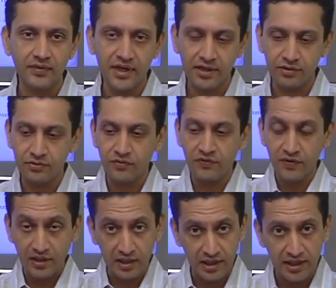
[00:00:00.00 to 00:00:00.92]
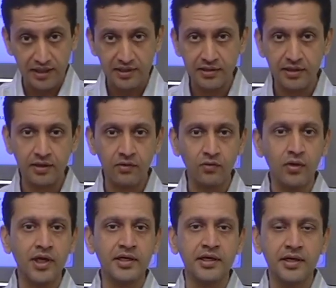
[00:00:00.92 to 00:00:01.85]
where you've collected and
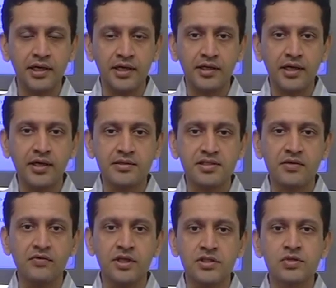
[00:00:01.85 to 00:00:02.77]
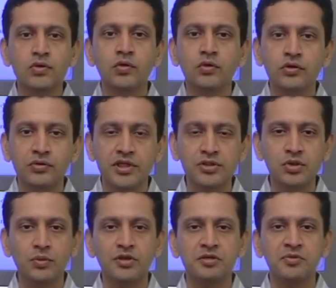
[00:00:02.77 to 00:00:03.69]
collated data and someone has told you
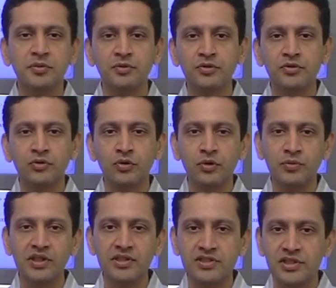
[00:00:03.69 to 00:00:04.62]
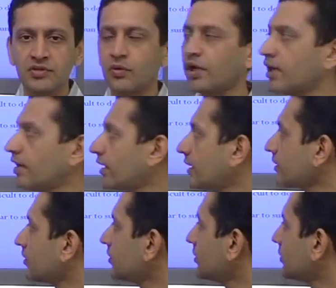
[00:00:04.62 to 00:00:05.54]
that so many people told me this is what I like.